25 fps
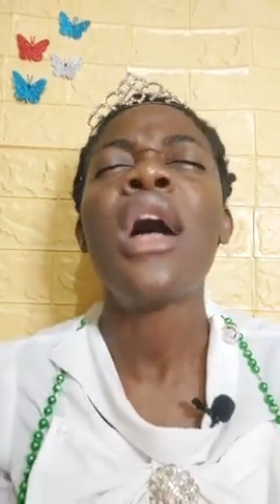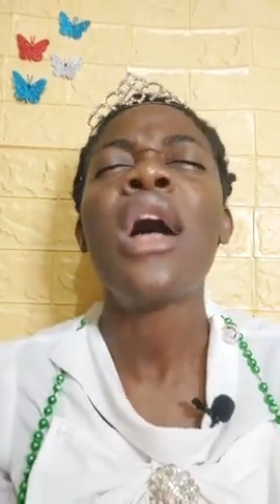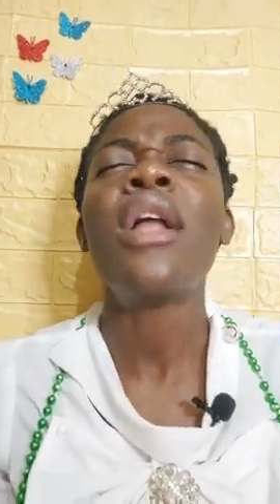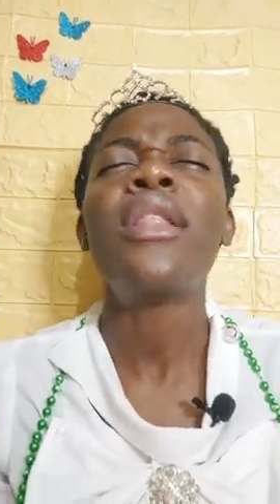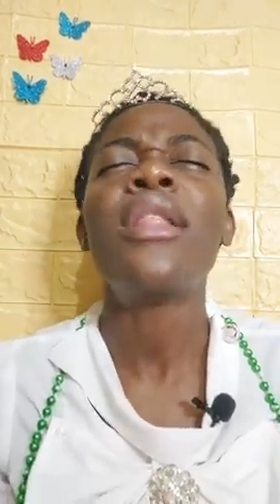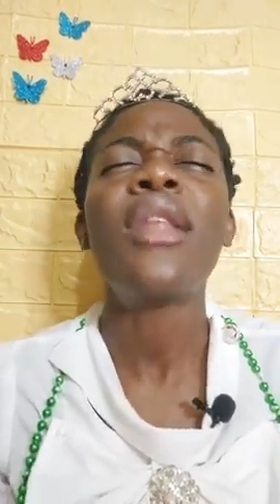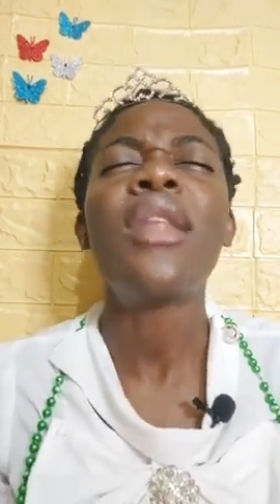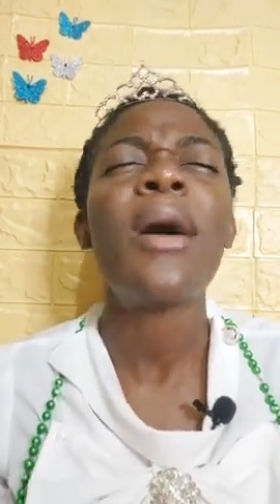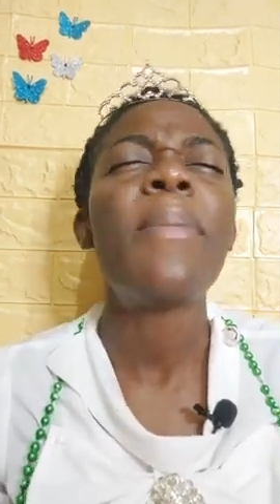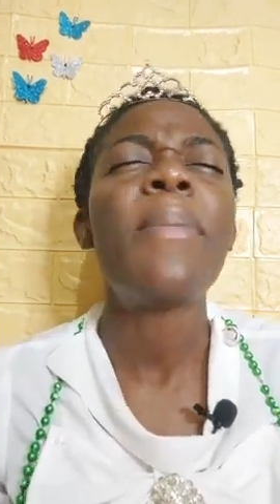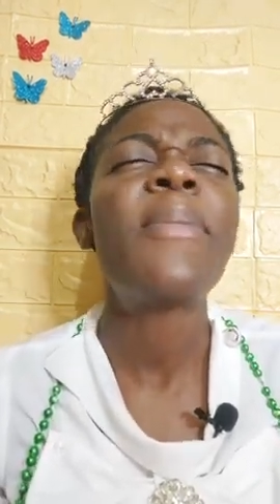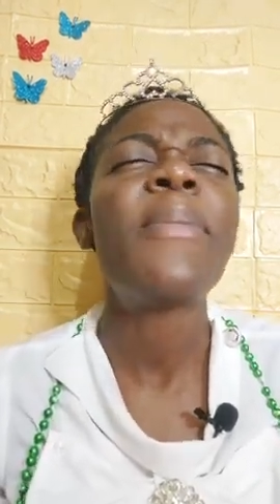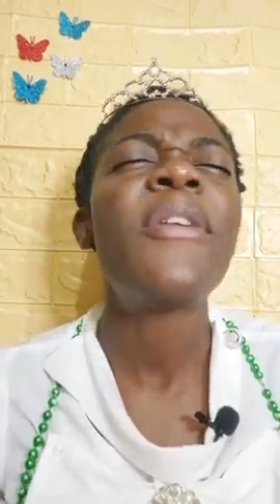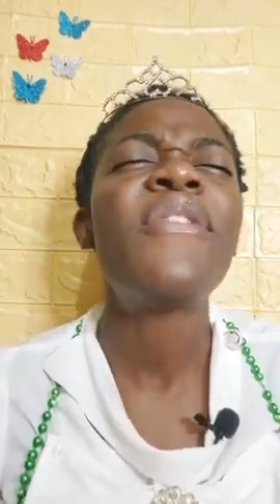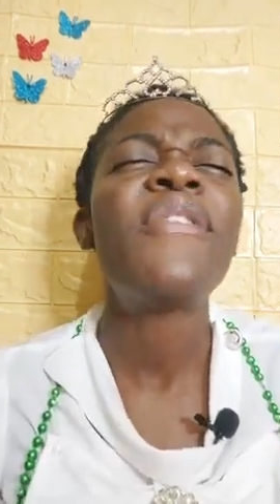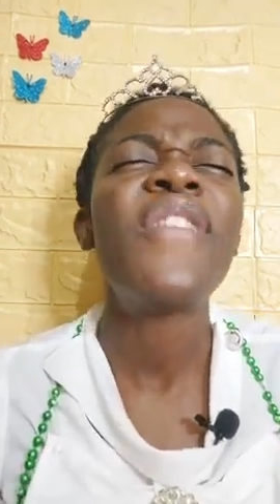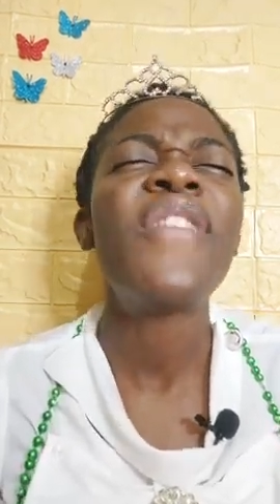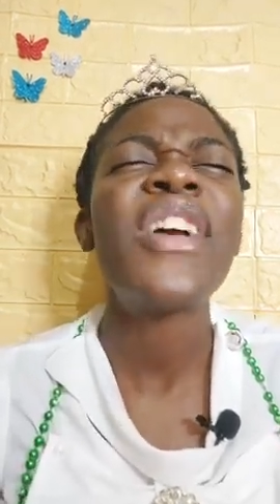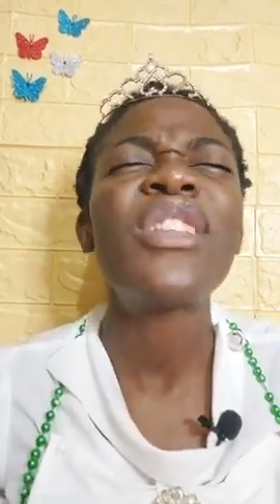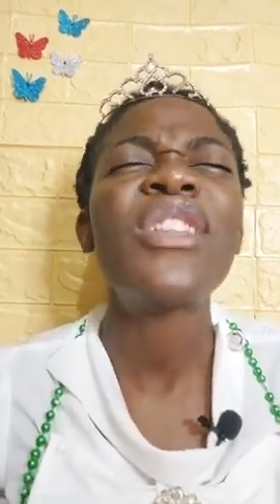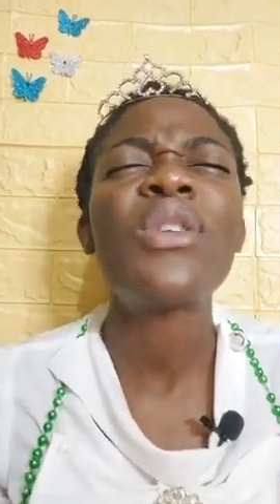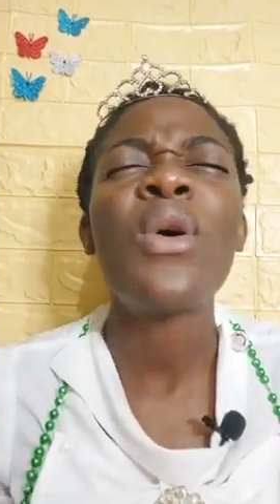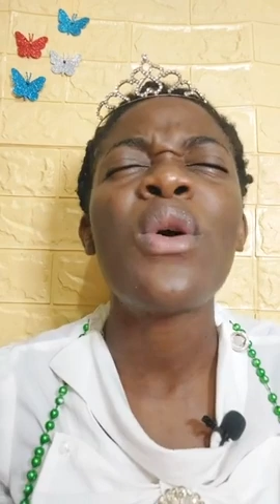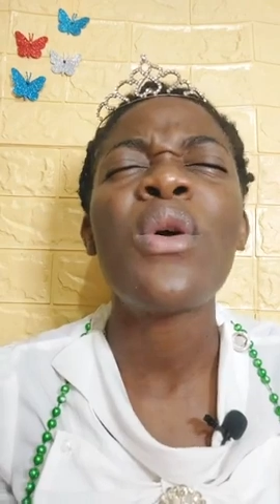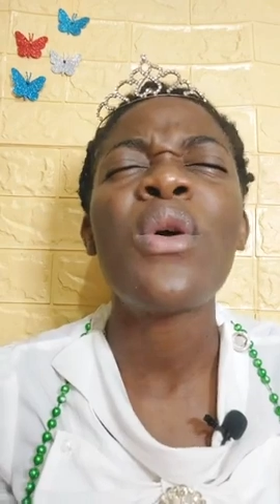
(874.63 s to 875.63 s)
Lord,
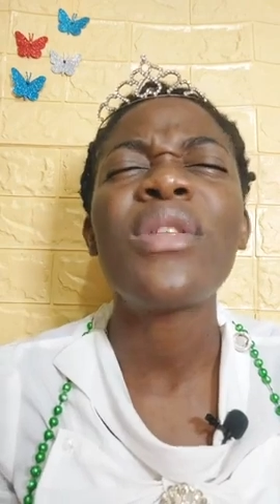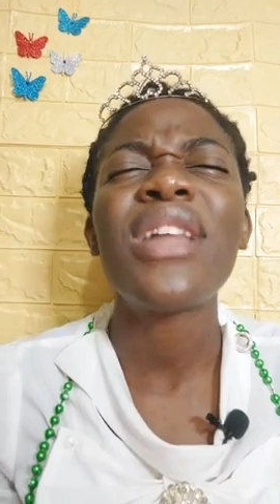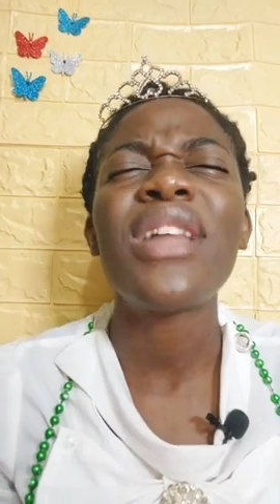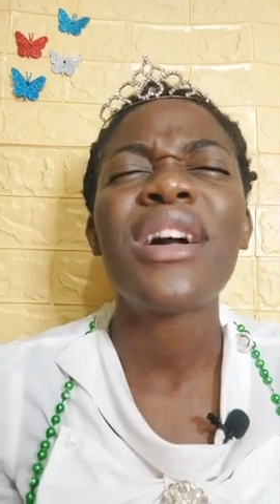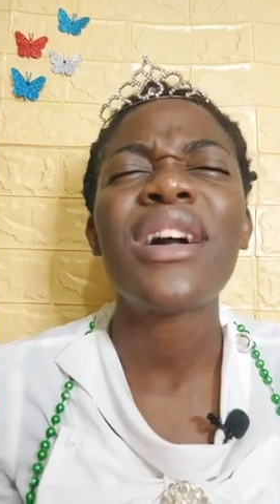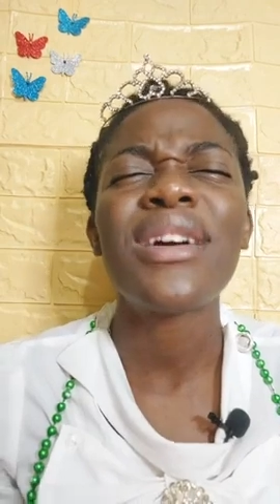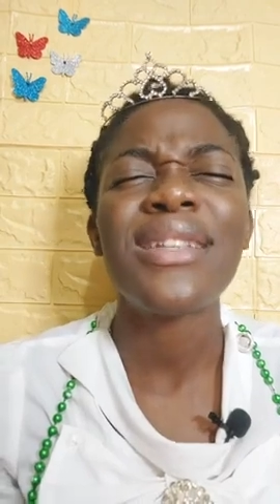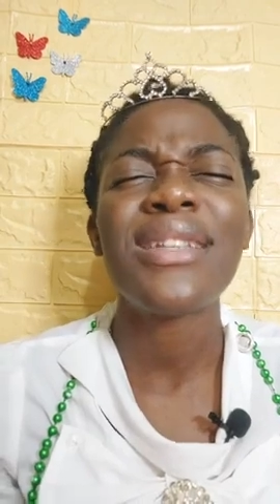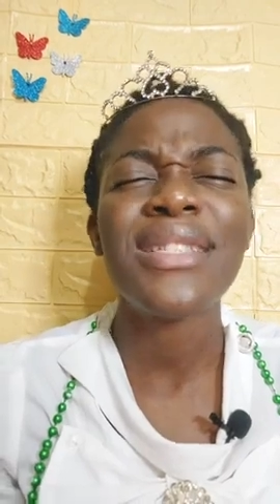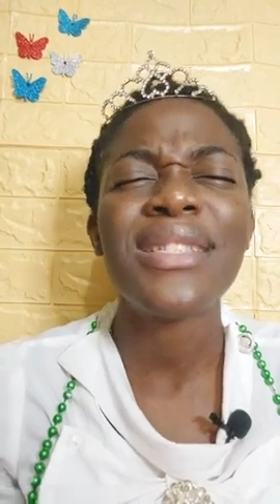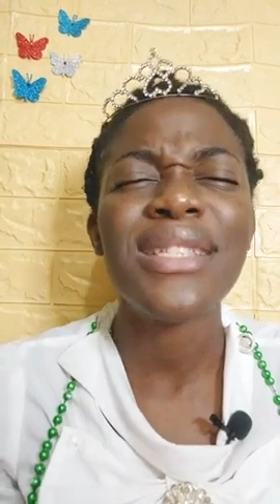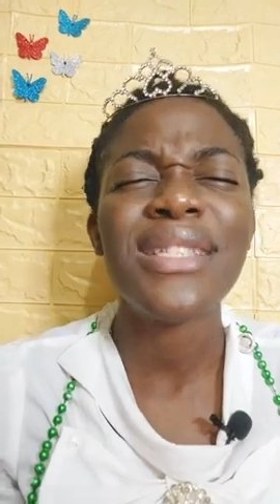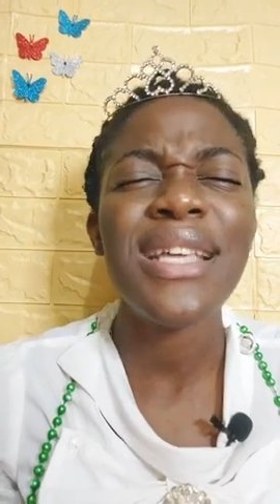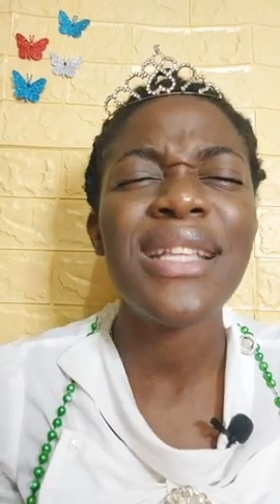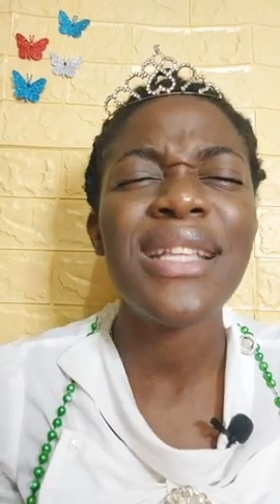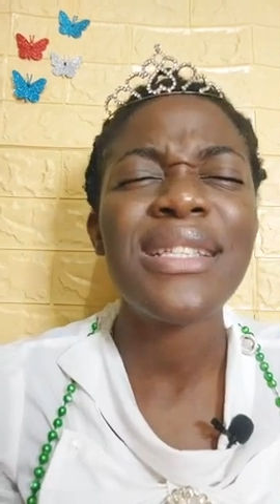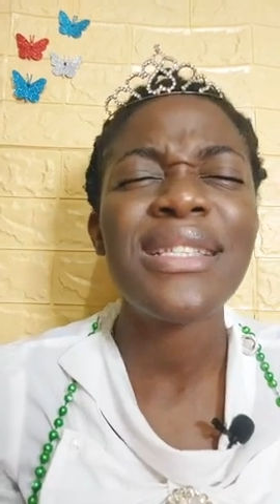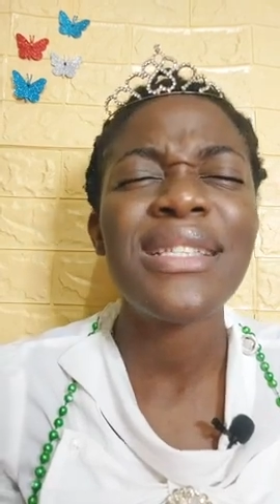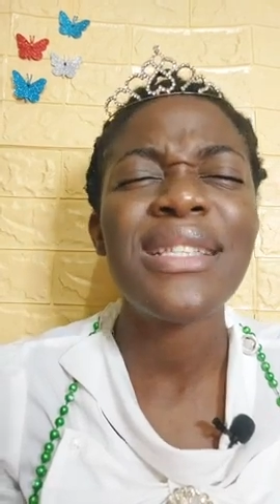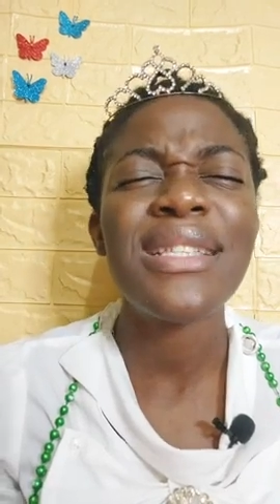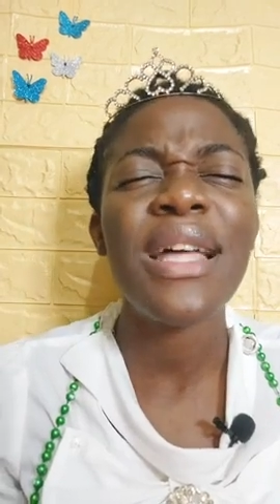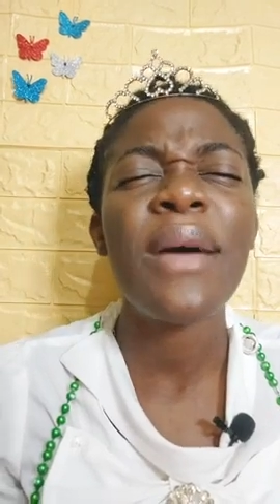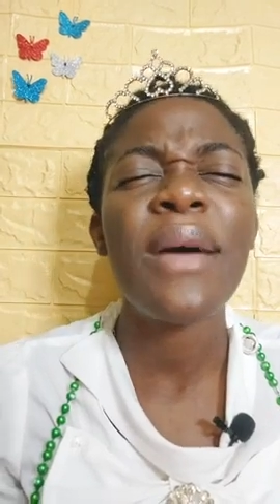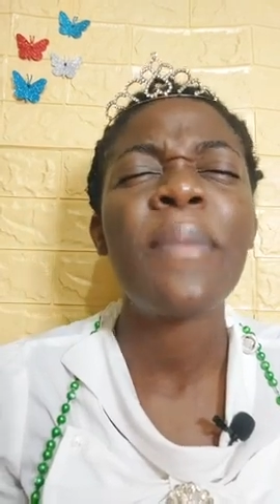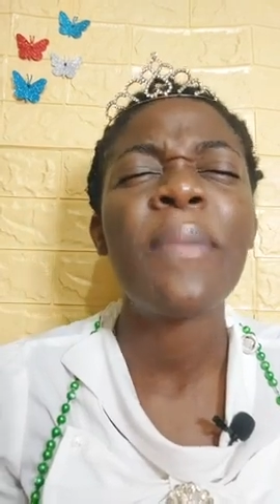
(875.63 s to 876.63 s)
perfect all that
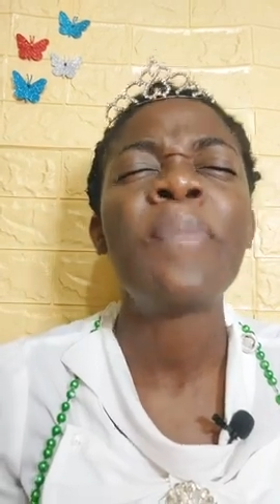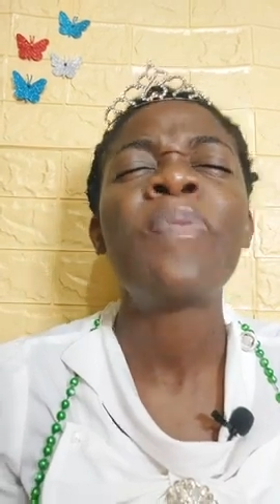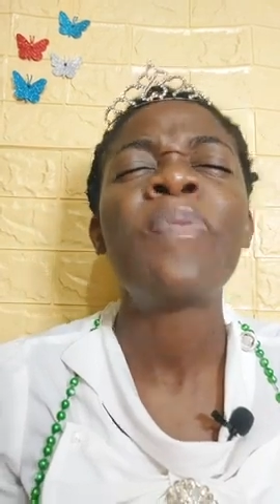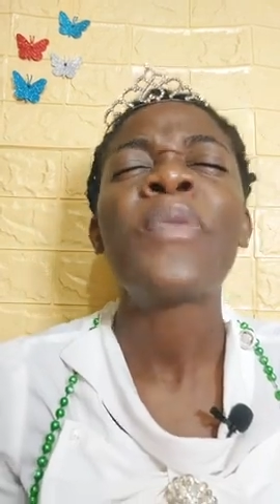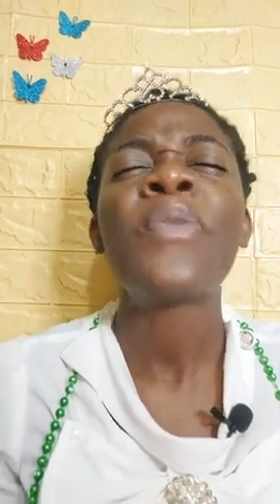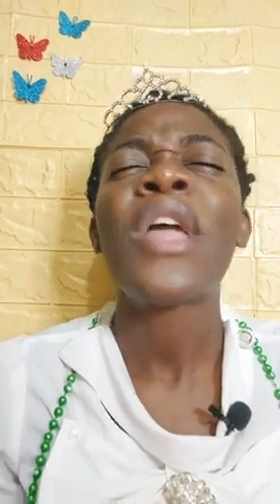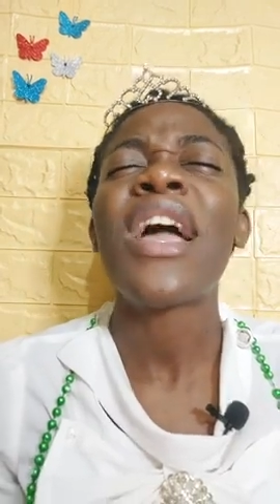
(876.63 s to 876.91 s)
concerns them